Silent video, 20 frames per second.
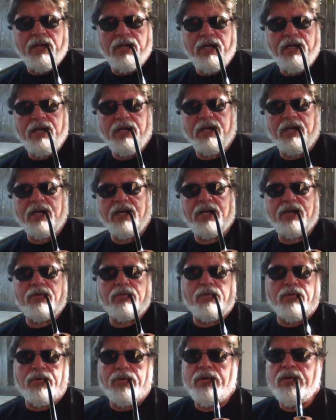
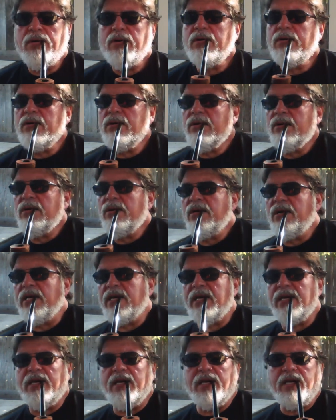intellectual, to
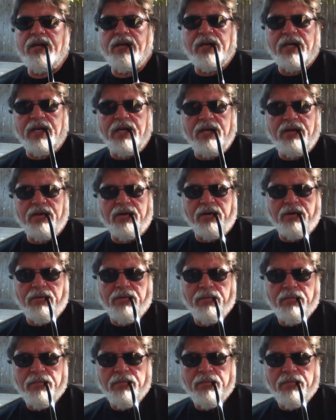get an education.